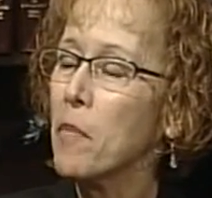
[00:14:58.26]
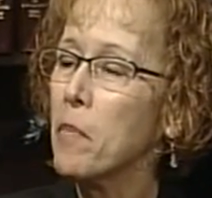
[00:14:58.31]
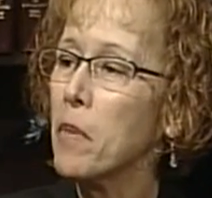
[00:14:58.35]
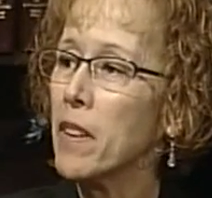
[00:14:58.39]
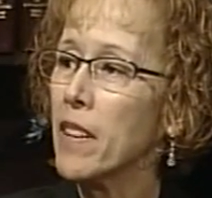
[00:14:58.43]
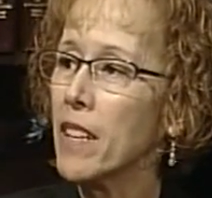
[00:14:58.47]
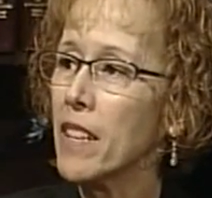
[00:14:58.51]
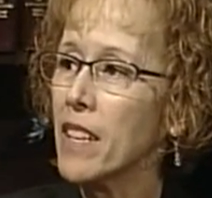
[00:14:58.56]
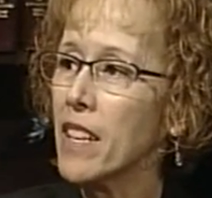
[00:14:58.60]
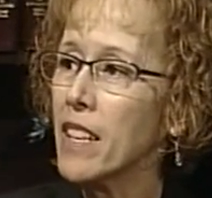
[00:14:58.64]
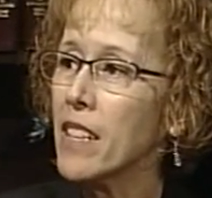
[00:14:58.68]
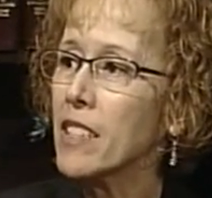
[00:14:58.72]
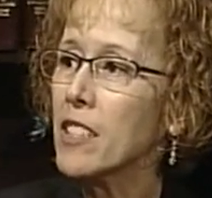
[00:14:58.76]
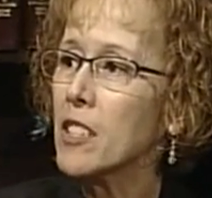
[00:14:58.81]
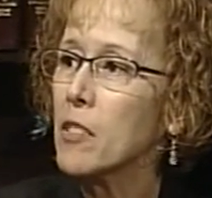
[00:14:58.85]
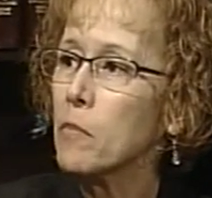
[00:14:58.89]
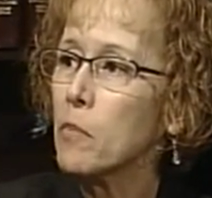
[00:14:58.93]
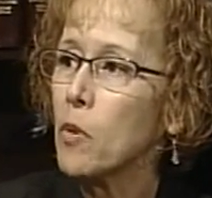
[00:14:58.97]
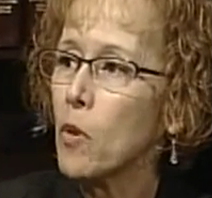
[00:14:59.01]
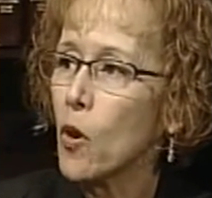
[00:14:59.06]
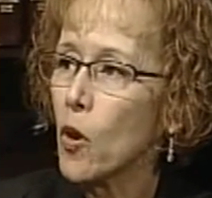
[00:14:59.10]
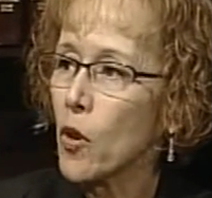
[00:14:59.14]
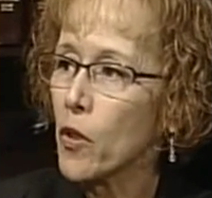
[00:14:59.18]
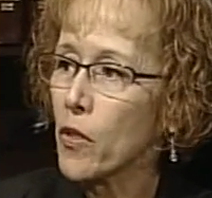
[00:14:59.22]
But it is
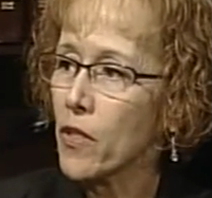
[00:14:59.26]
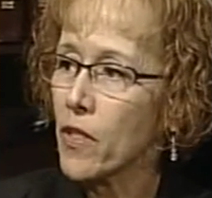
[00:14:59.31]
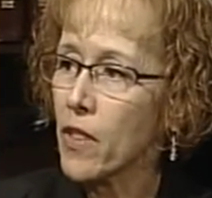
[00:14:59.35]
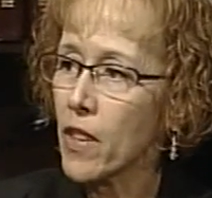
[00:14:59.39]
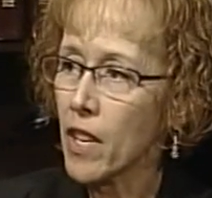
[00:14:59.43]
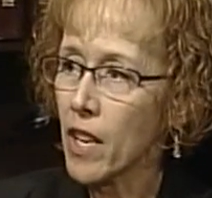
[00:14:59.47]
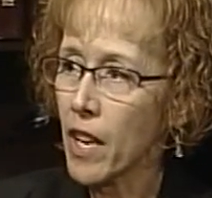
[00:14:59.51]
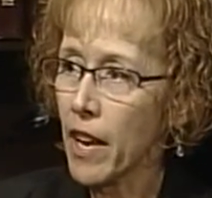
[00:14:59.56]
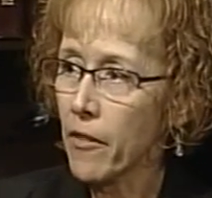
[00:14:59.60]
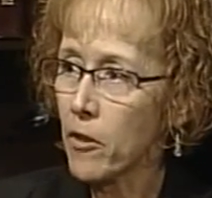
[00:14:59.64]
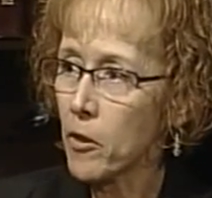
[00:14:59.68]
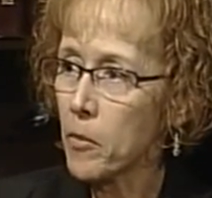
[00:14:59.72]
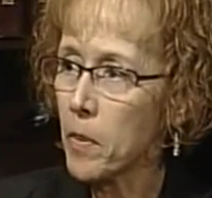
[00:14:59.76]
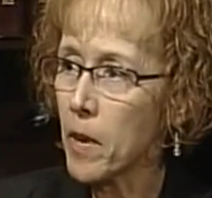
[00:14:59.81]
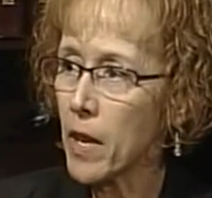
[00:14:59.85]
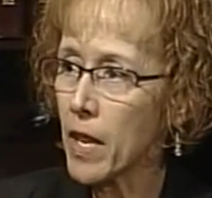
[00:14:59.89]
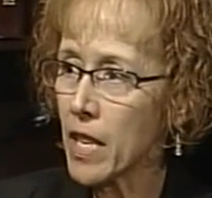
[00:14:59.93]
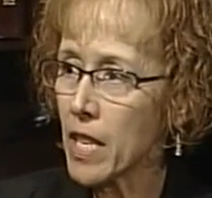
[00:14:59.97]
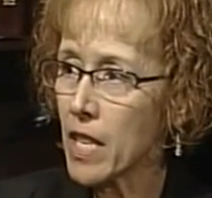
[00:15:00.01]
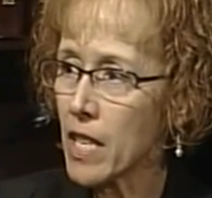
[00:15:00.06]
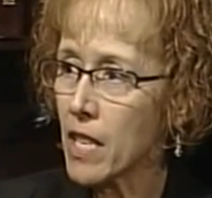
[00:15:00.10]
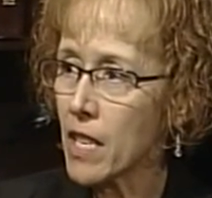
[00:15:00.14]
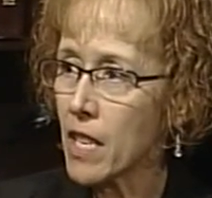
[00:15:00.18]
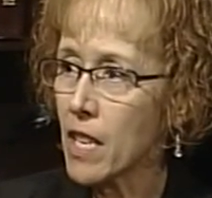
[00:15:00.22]
important that
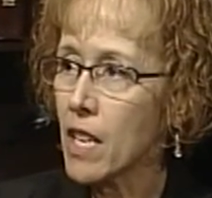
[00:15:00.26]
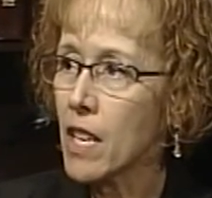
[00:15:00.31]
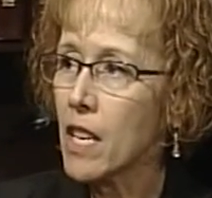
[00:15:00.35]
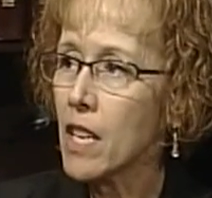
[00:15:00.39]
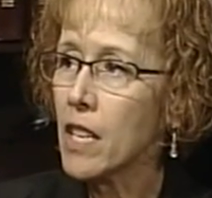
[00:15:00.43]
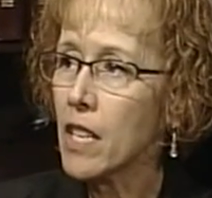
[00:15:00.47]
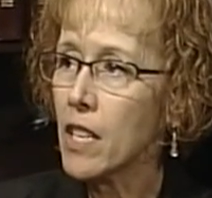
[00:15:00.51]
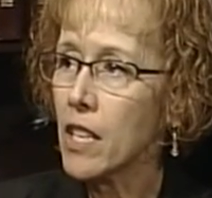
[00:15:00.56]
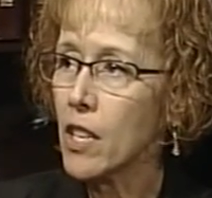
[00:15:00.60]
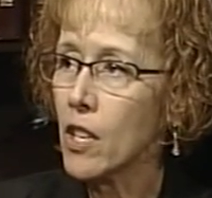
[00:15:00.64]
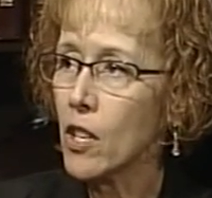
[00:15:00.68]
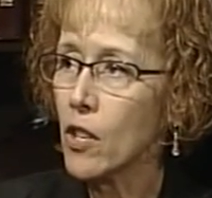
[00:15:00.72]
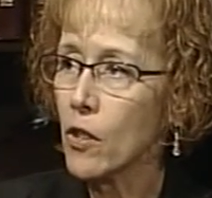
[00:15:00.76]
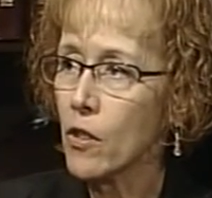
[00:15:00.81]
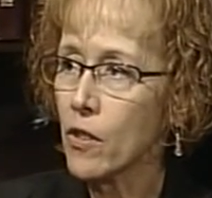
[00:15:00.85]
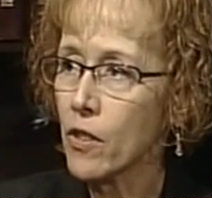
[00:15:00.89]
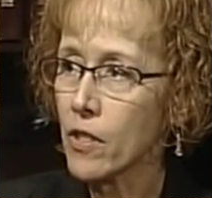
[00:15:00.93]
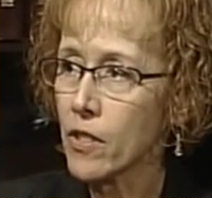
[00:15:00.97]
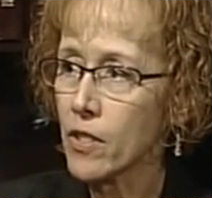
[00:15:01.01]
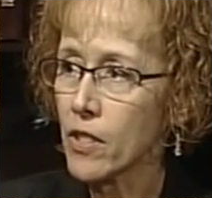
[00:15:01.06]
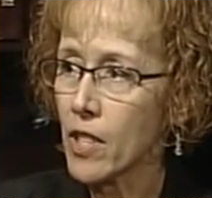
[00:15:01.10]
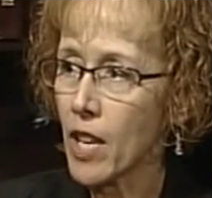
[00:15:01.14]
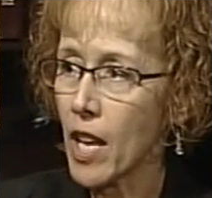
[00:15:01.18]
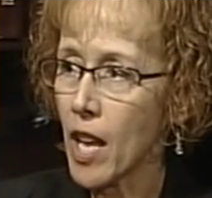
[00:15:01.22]
everybody hear
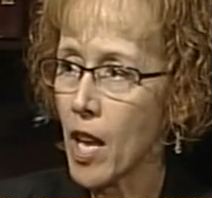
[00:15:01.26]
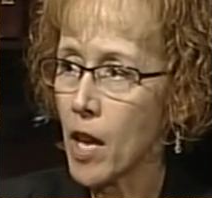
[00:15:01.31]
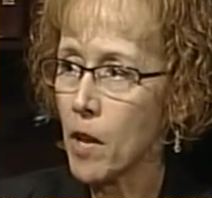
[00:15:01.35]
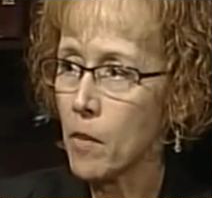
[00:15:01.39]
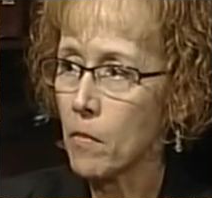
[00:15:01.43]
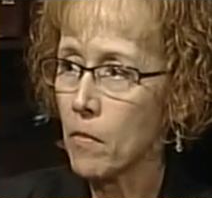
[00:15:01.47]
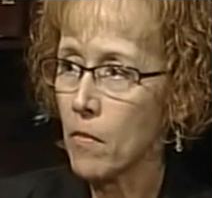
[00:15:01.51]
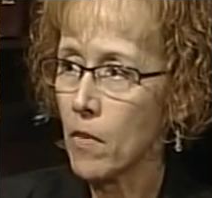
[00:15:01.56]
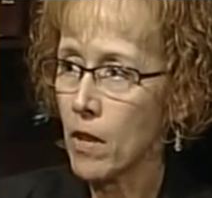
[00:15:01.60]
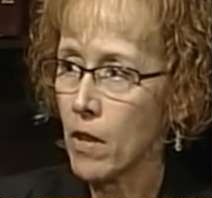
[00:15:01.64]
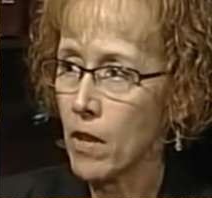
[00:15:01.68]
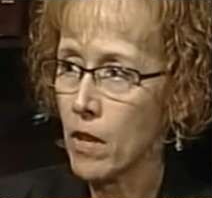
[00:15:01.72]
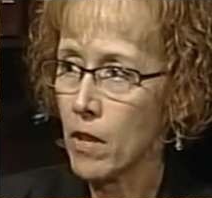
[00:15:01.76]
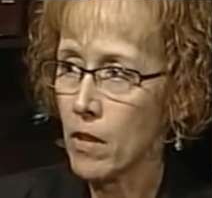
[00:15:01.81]
the same